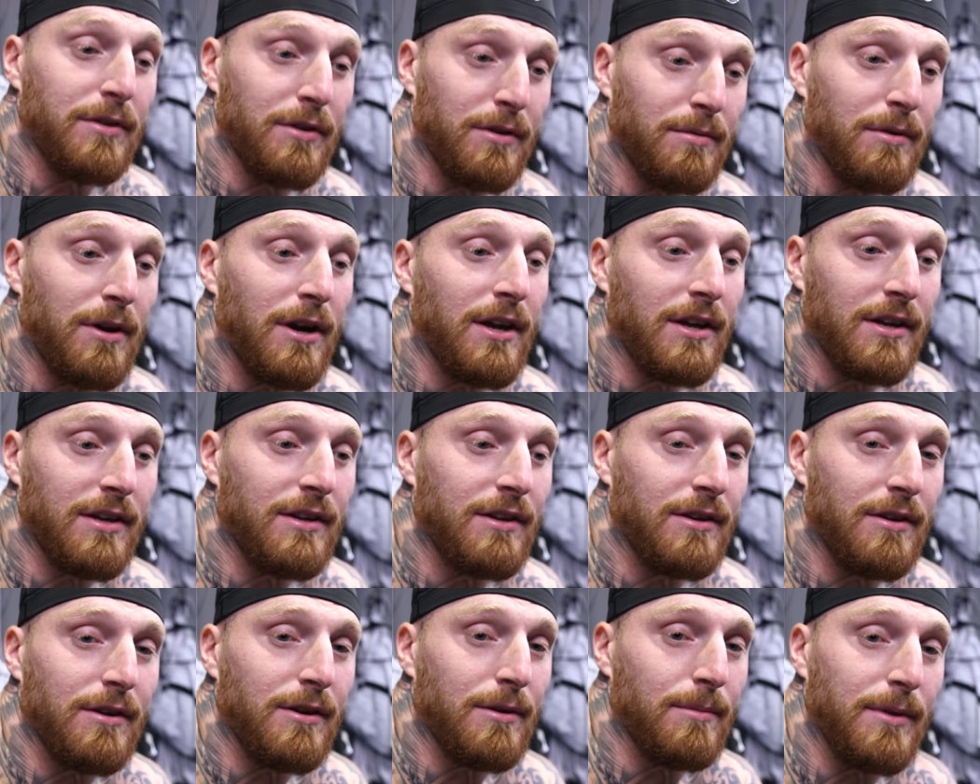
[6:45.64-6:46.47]
they were right,
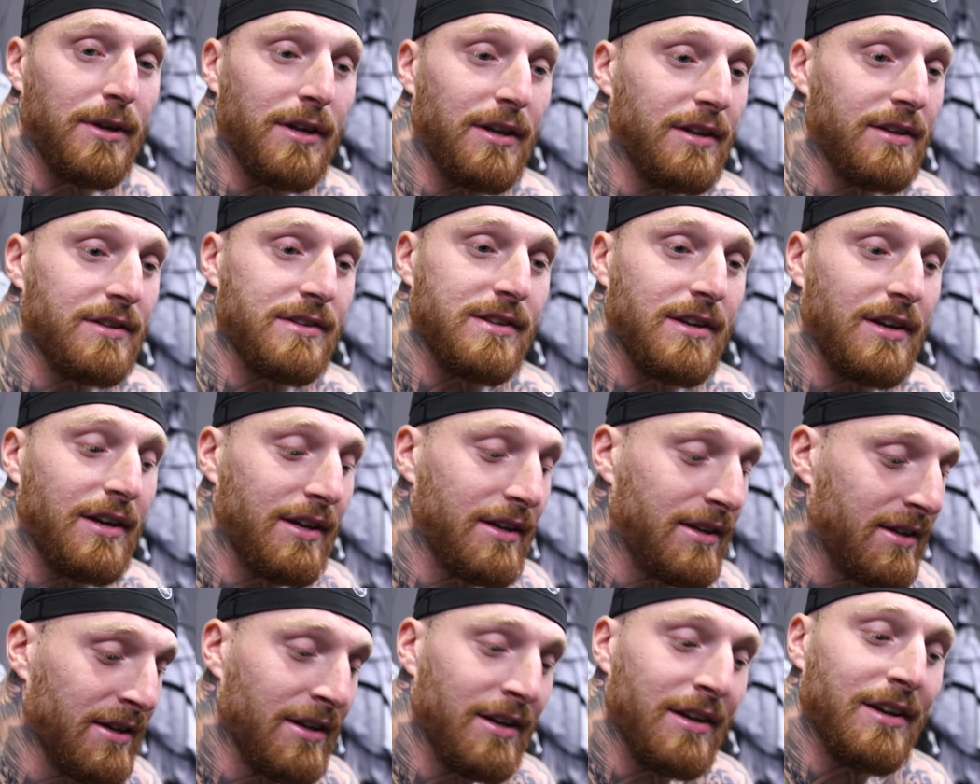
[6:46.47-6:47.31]
you know what I mean? It's
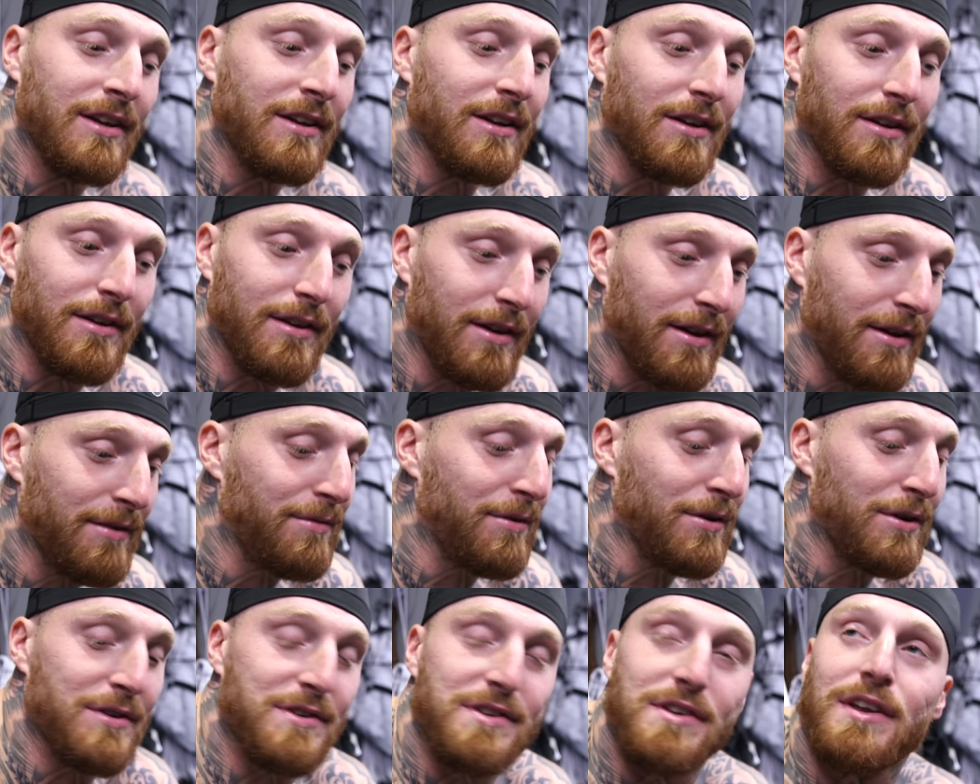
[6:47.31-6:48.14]
like
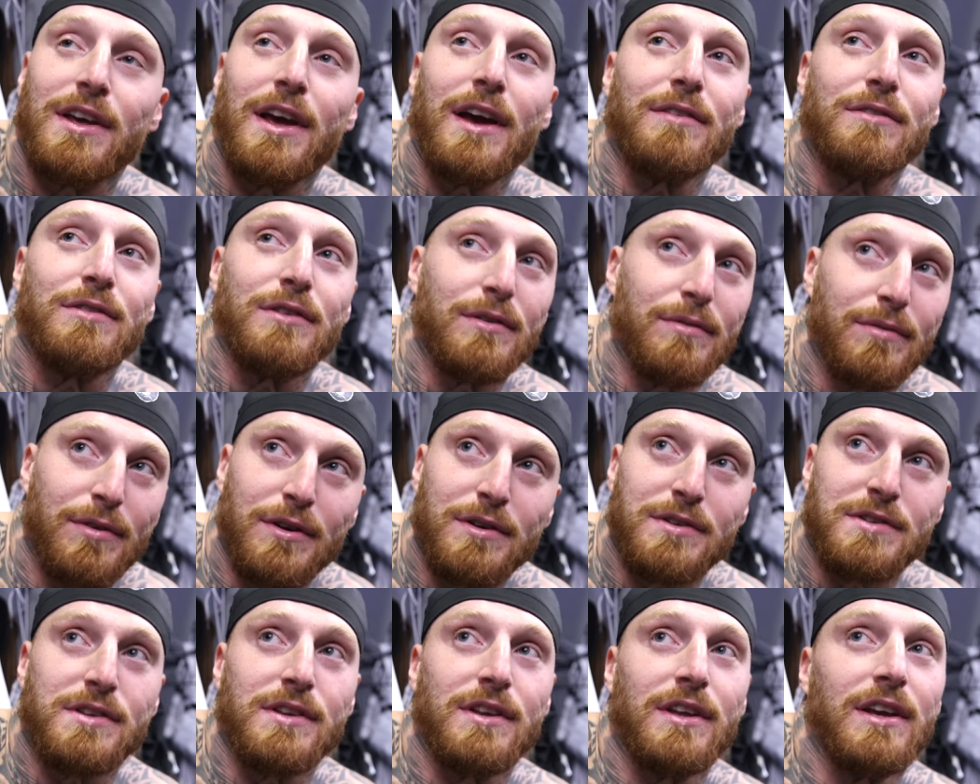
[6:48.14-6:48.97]
adversity after
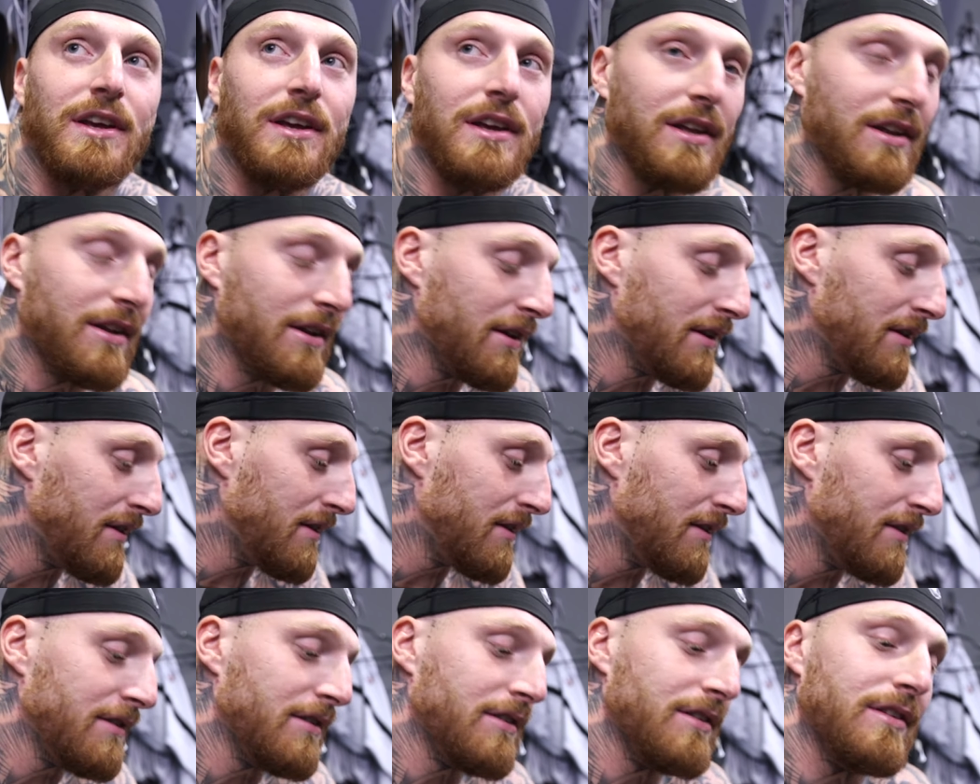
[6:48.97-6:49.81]
adversity and
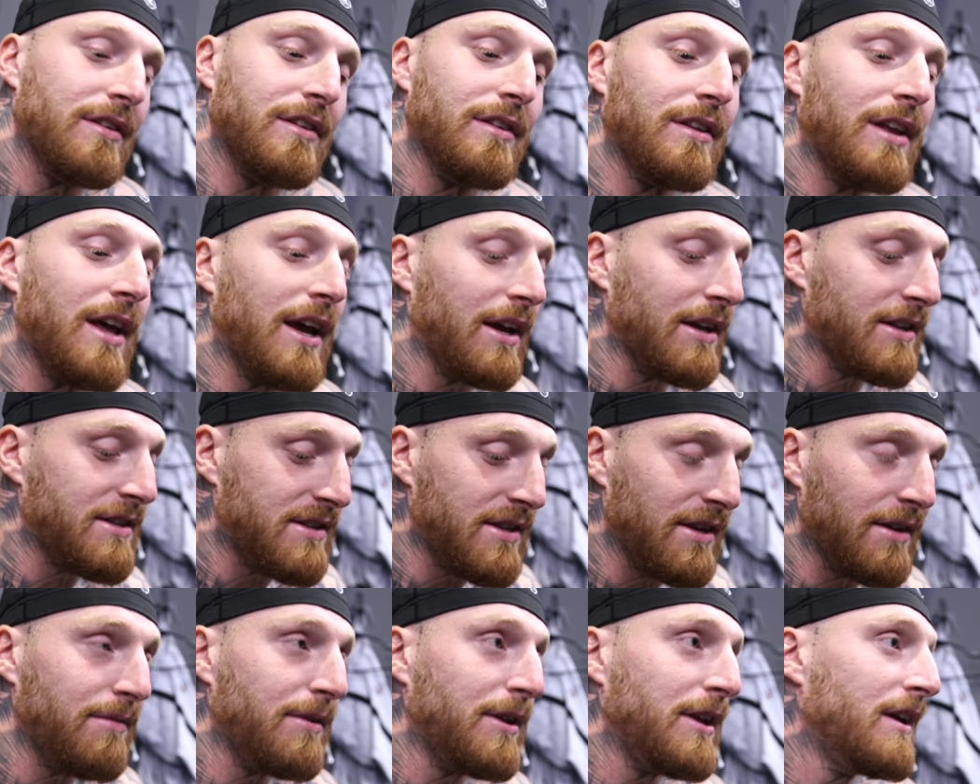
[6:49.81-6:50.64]

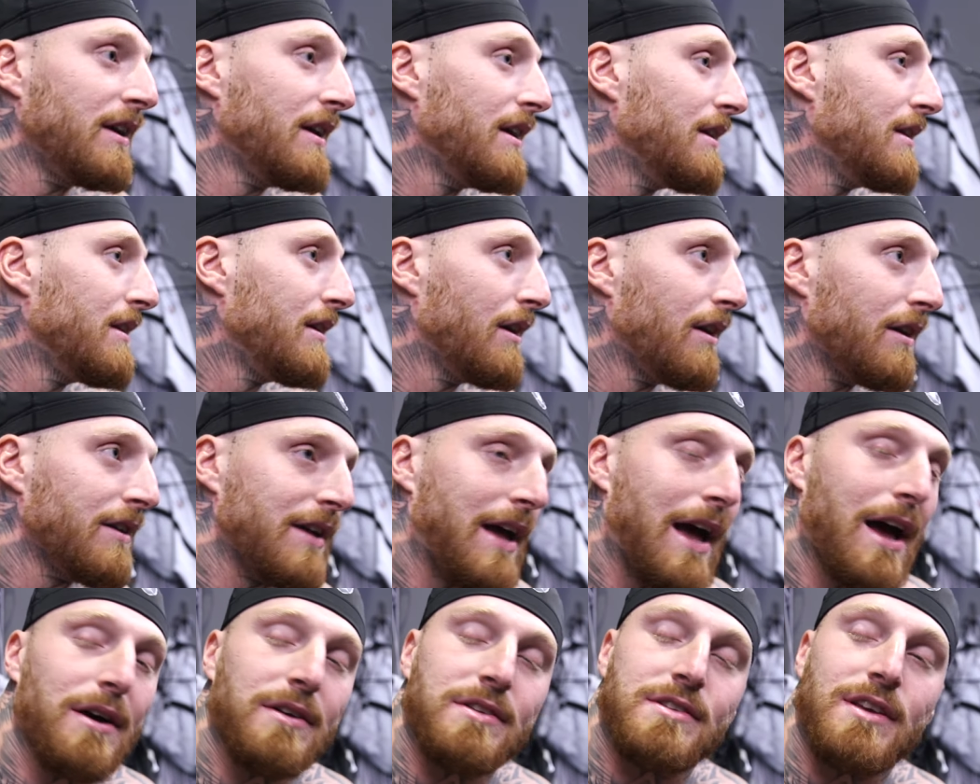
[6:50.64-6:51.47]
negativity and the
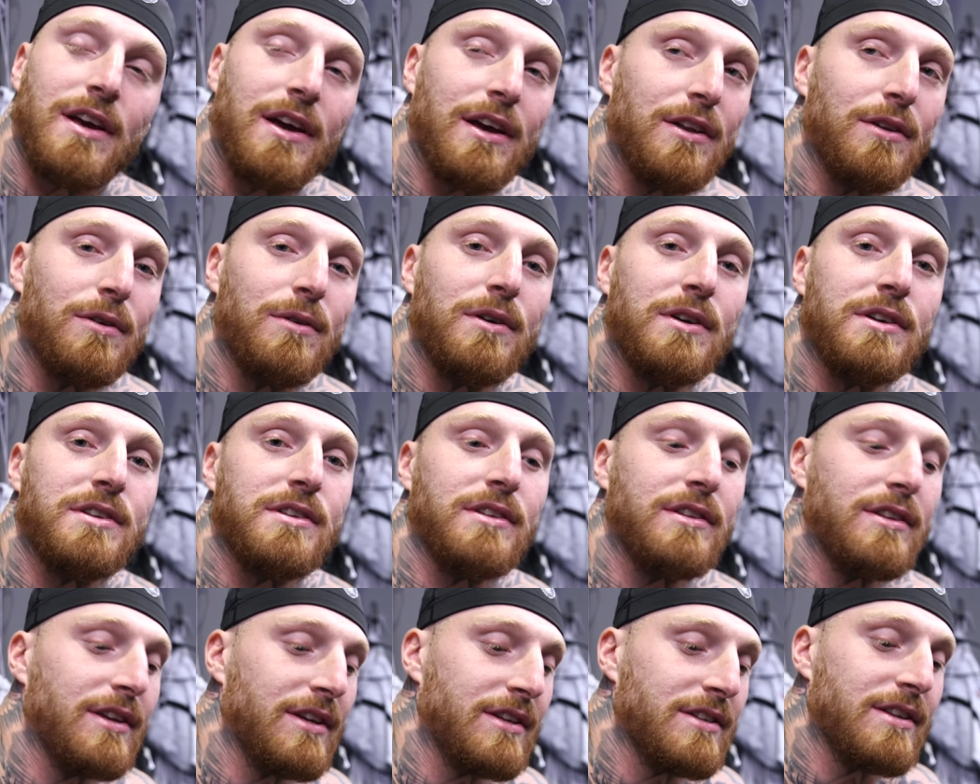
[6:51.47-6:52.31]
outside noise
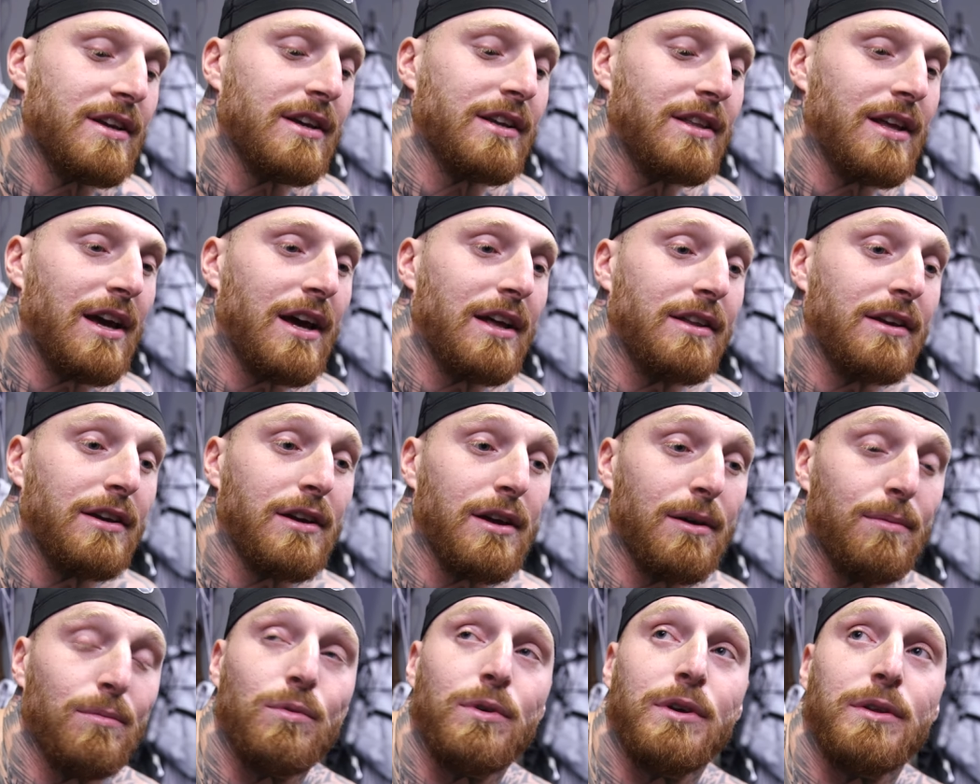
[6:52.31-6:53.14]
and things like that that
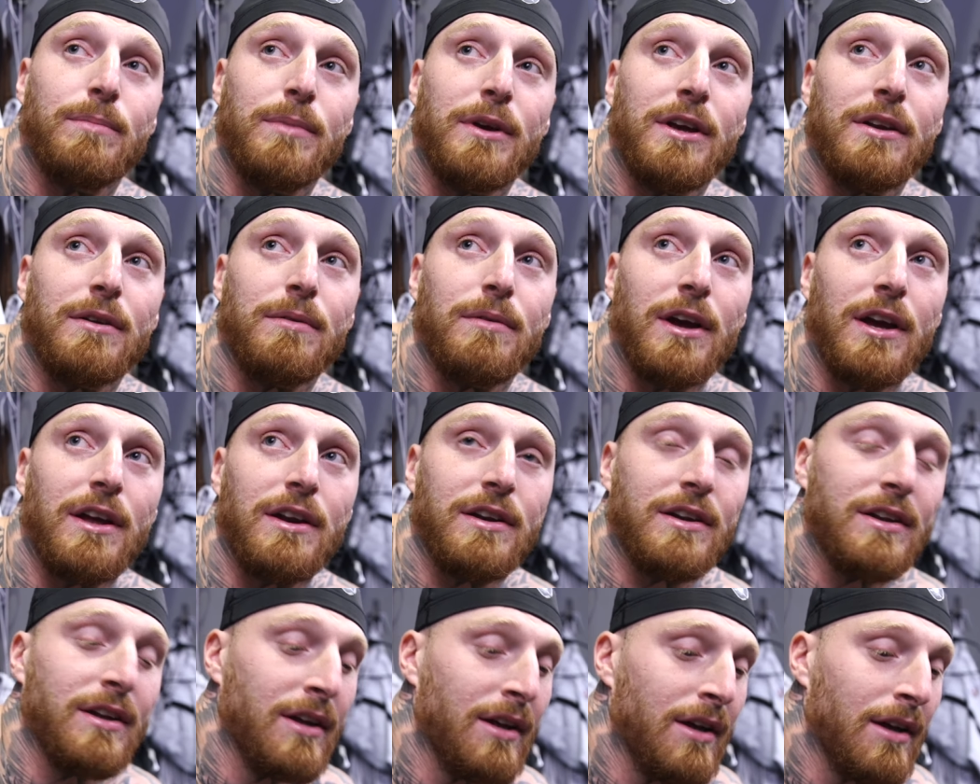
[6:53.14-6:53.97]
come with being a
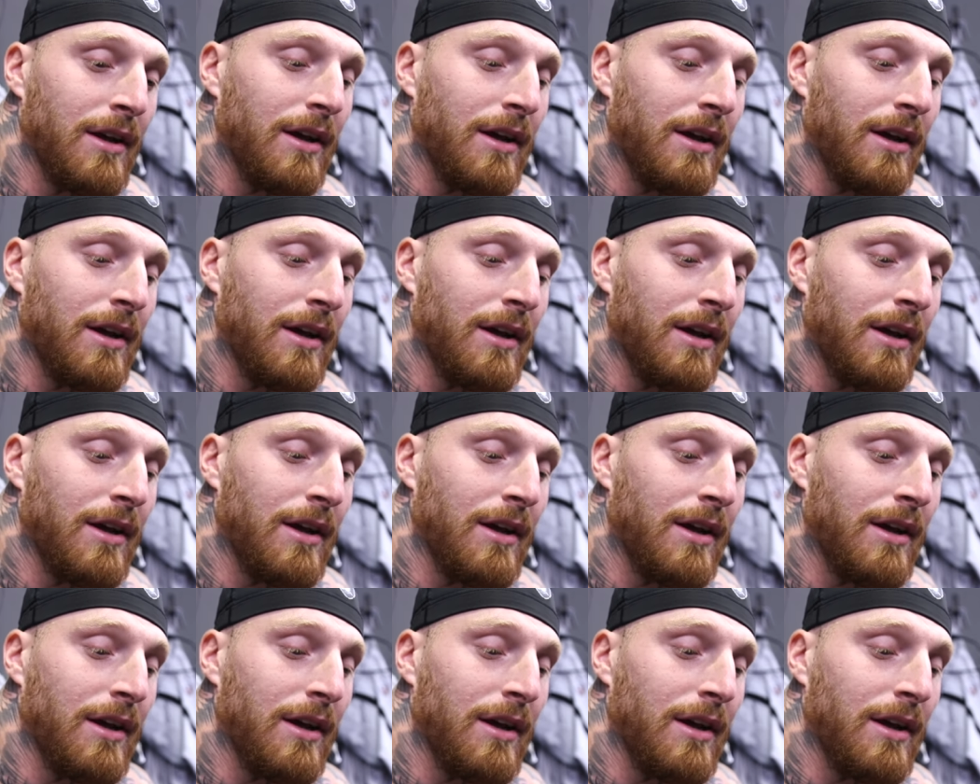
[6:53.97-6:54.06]
Raider.